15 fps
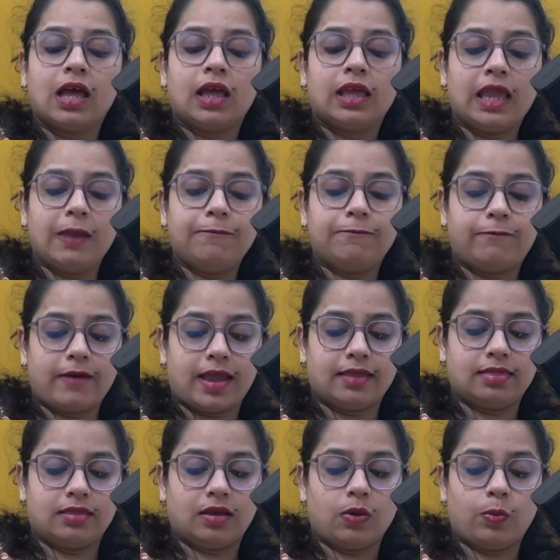keep
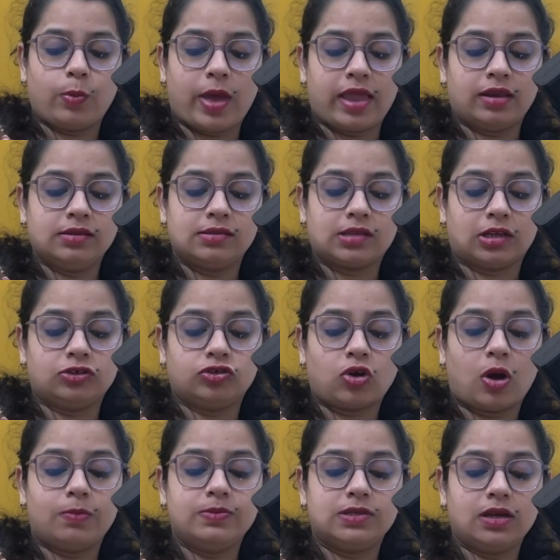faith when such
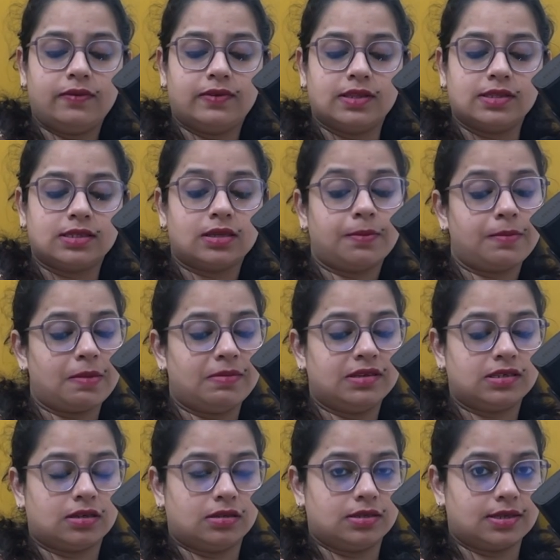observance may be
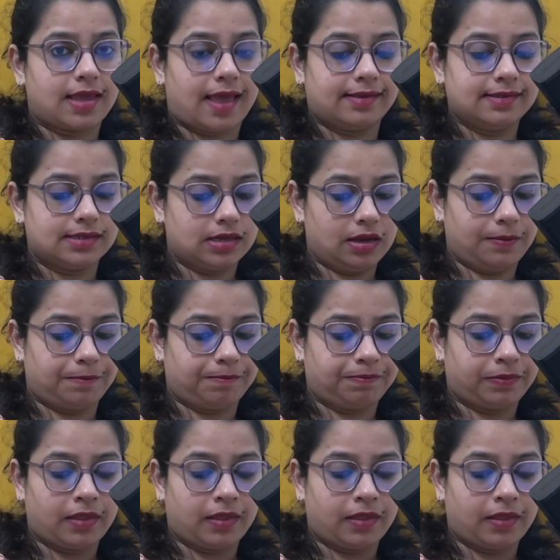turned against him.